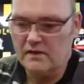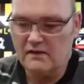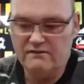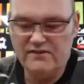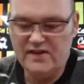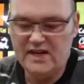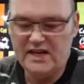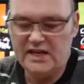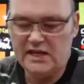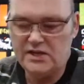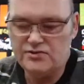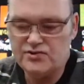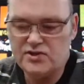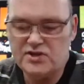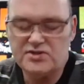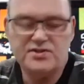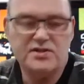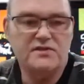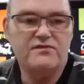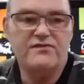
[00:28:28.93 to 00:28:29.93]
Very
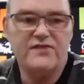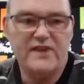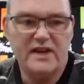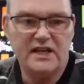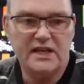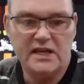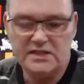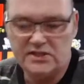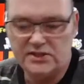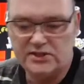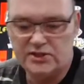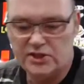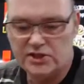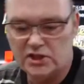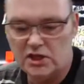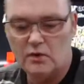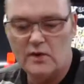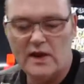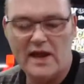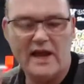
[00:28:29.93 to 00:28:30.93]
interesting, very easy to
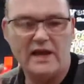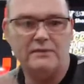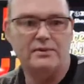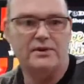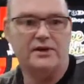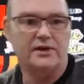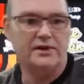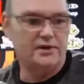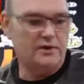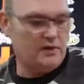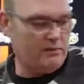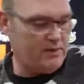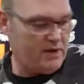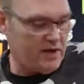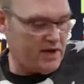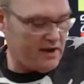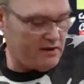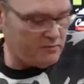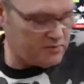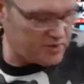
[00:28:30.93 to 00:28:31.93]
grow. Anybody can grow them at
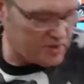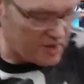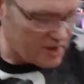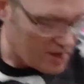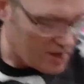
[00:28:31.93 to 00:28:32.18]
house.